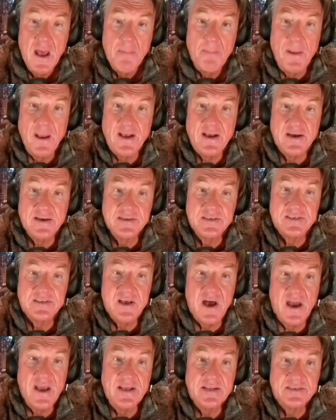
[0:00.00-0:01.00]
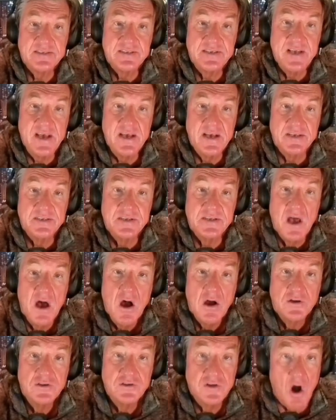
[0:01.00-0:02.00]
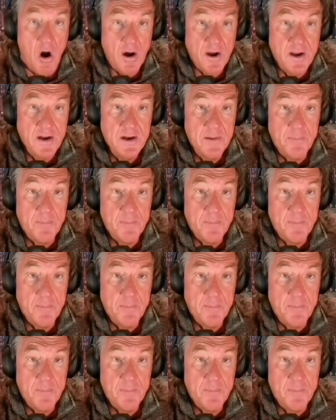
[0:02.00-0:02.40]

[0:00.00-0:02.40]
because science says talking to